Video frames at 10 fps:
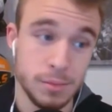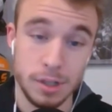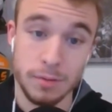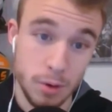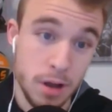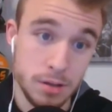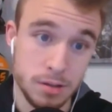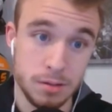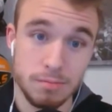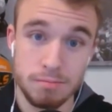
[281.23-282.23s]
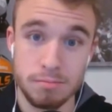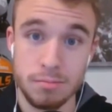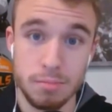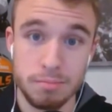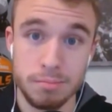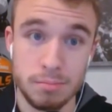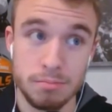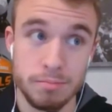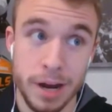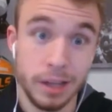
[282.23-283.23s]
Stephen Ross
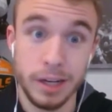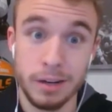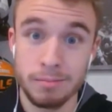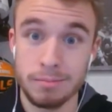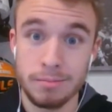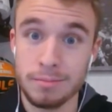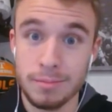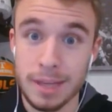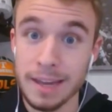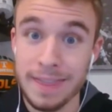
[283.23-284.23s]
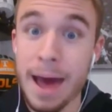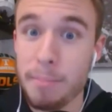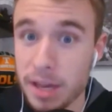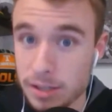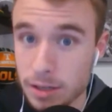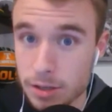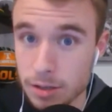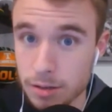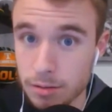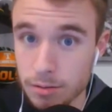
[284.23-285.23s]
apparently didn't get that message,